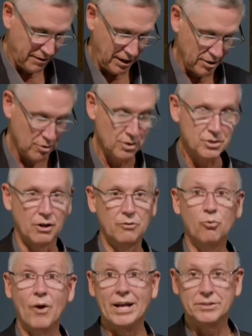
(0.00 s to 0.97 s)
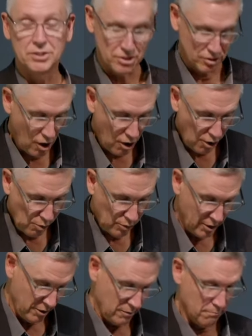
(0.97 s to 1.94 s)
entries on red snow,
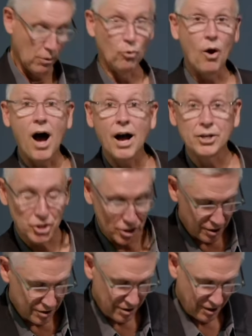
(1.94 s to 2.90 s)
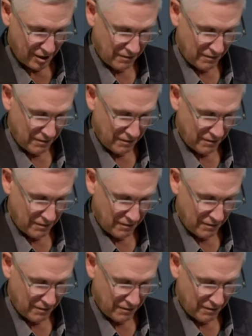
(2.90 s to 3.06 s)
mirages,